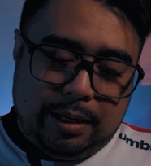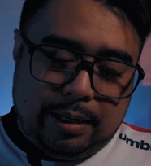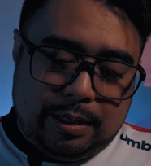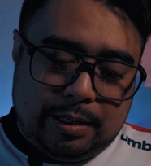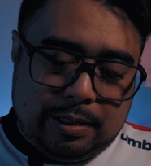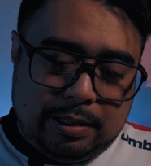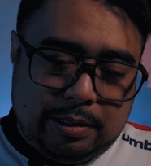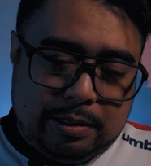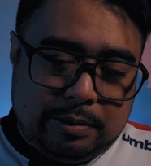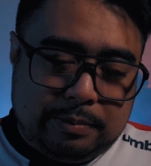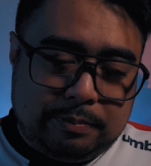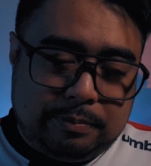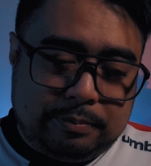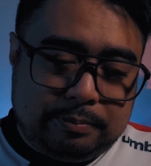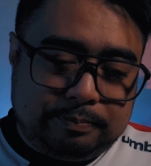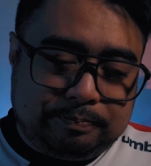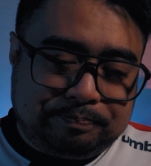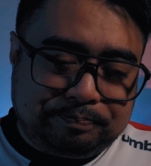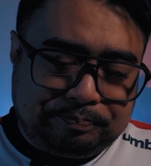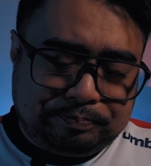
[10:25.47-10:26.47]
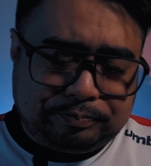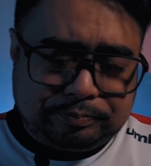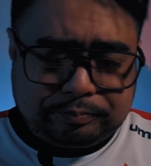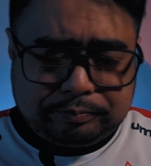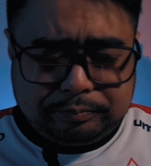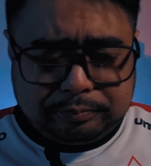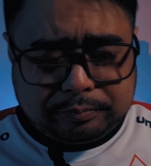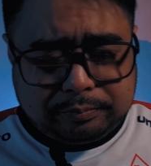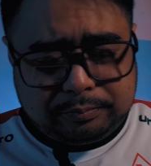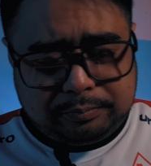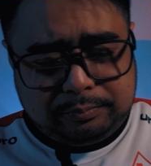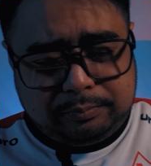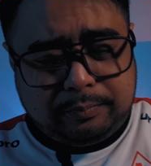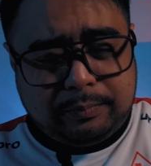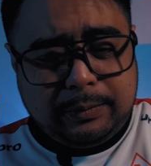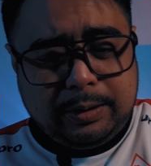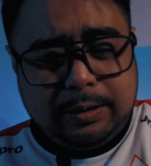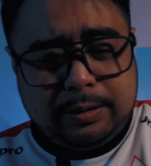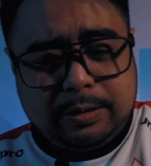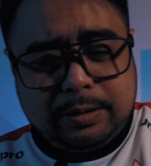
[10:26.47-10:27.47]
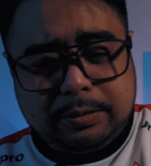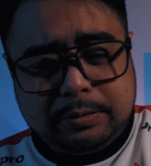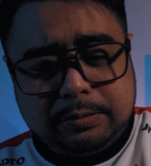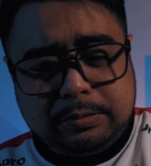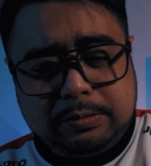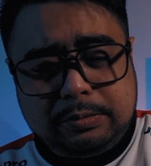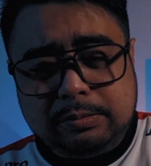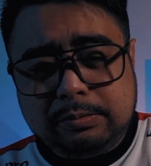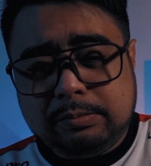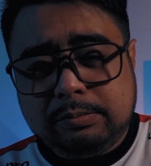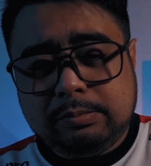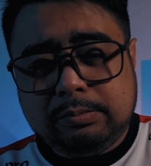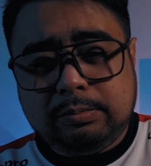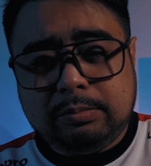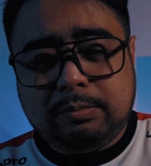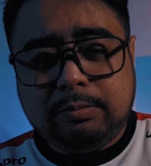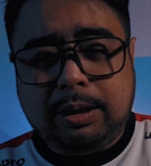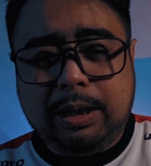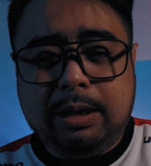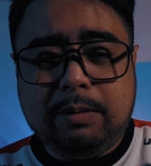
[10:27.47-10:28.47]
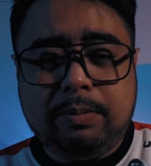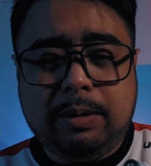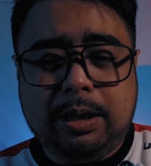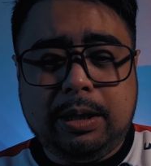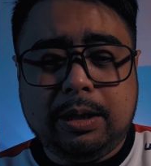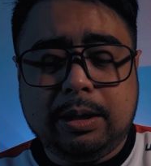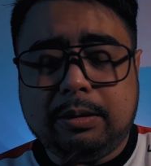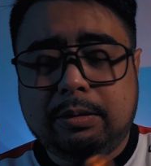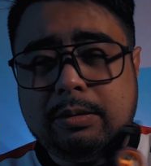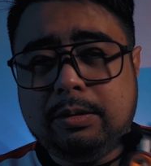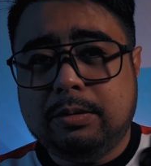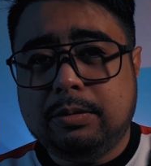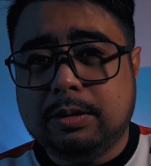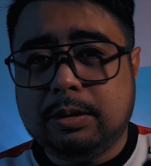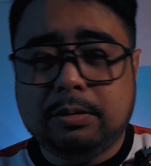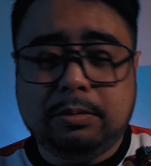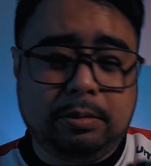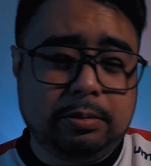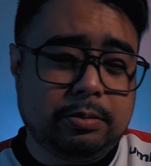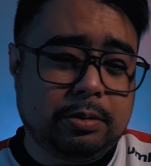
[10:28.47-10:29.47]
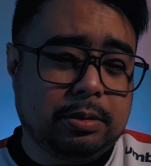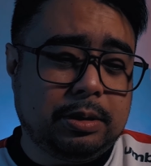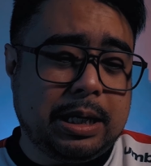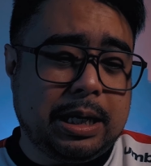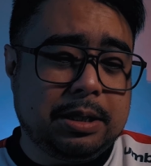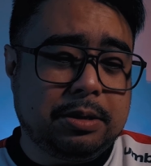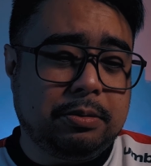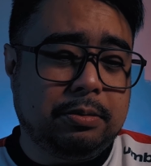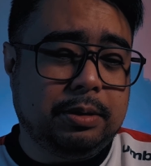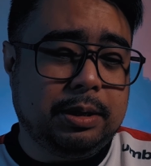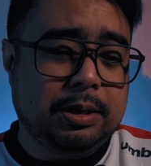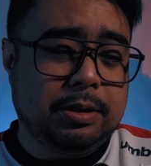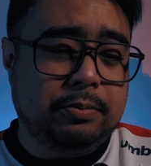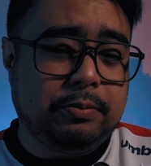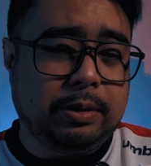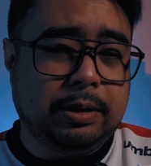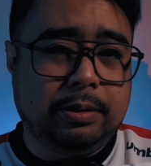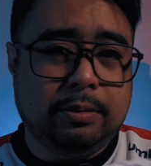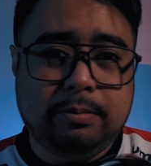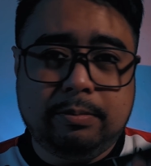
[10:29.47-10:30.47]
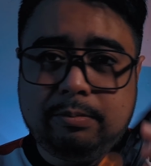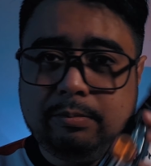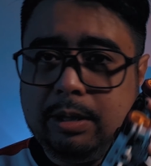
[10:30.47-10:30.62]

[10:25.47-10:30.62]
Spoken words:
Um, so maybe I could use an Ultra Dash on this one.